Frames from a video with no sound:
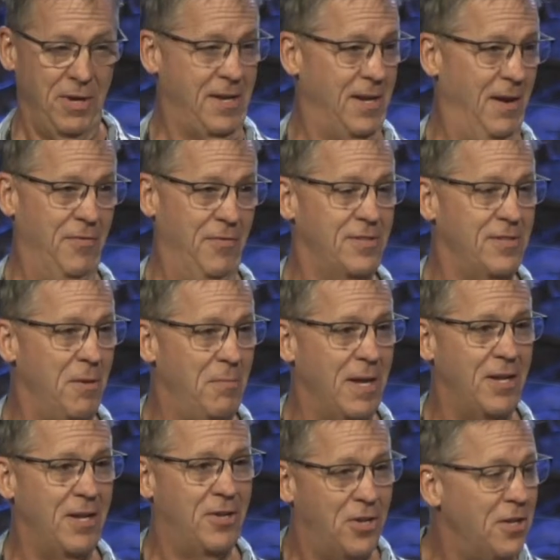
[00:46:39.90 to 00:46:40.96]
that covers. Oh my
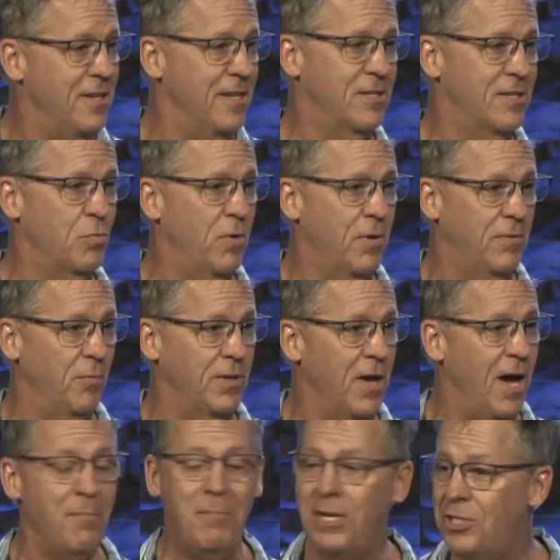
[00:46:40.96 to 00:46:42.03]
goodness. What, when
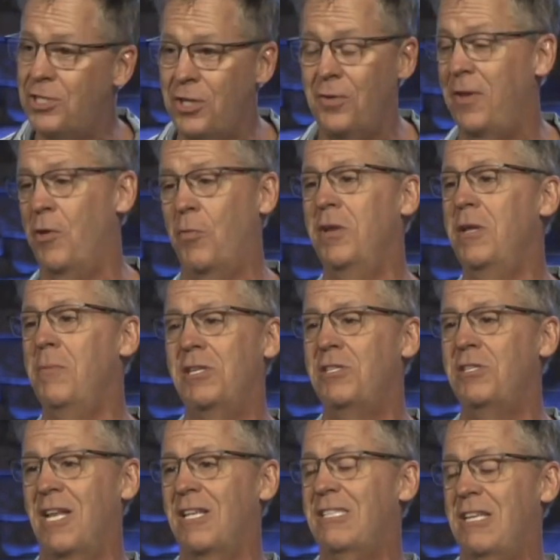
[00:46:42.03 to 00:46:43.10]
God made you, and there wouldn't have been
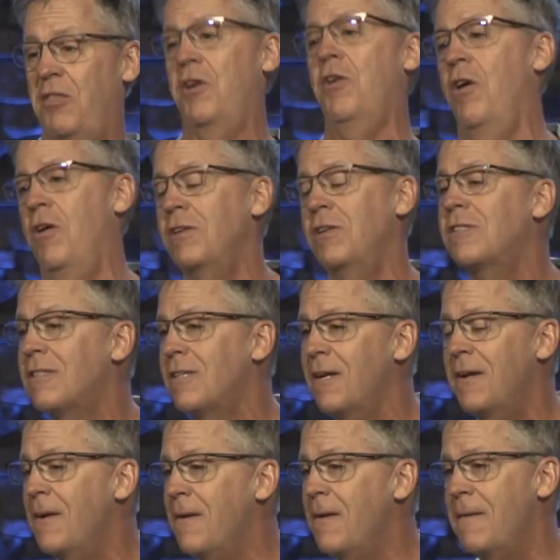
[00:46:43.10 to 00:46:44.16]
jealousy in their hearts.
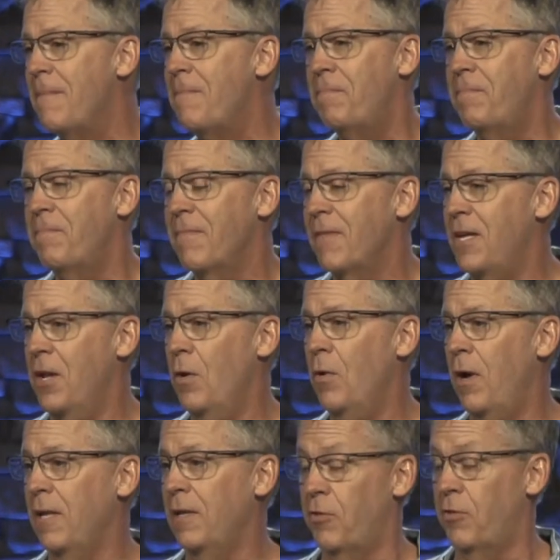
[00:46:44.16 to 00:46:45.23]
You know,
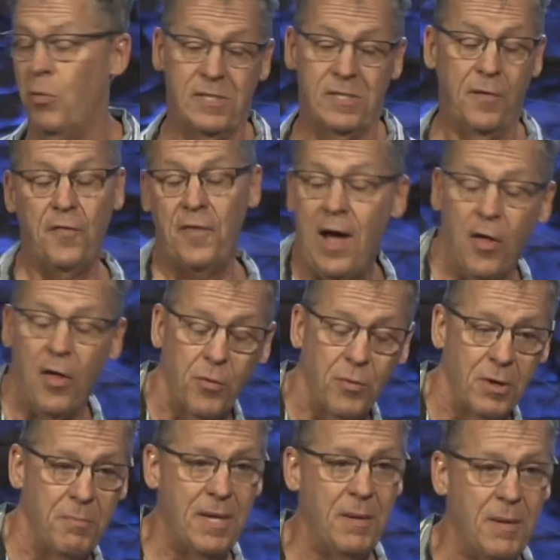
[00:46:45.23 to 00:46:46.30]
the ones that fell, there
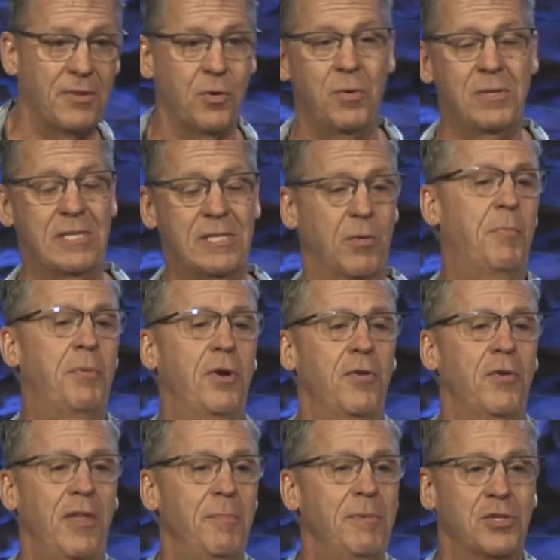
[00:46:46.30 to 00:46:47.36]
would have been, but the ones that were
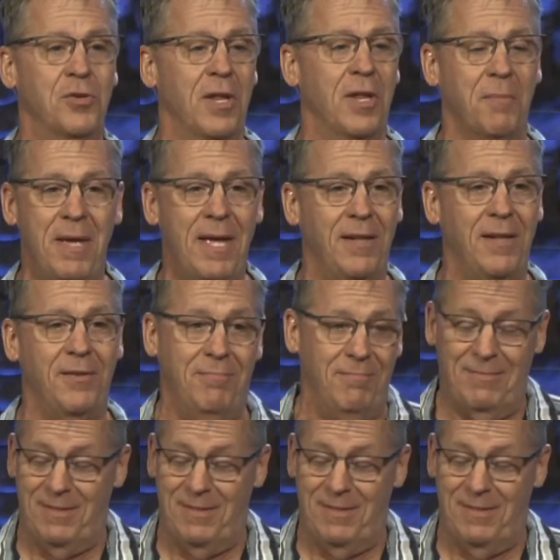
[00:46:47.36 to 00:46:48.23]
pure, they'd be just going, man,